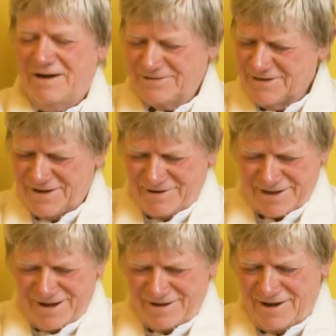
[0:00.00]
I don't know.
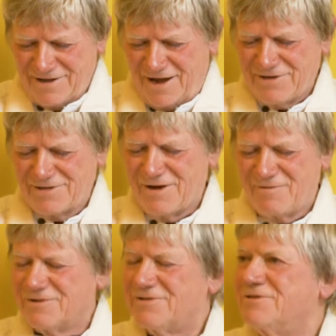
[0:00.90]
I don't know
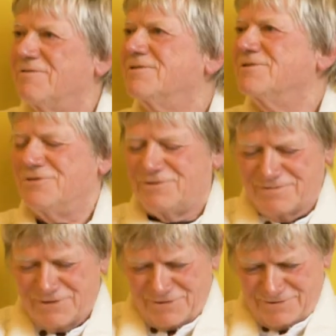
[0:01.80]
what the talk
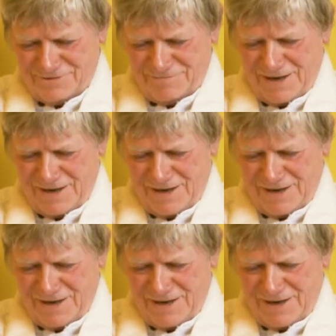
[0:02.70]
was called,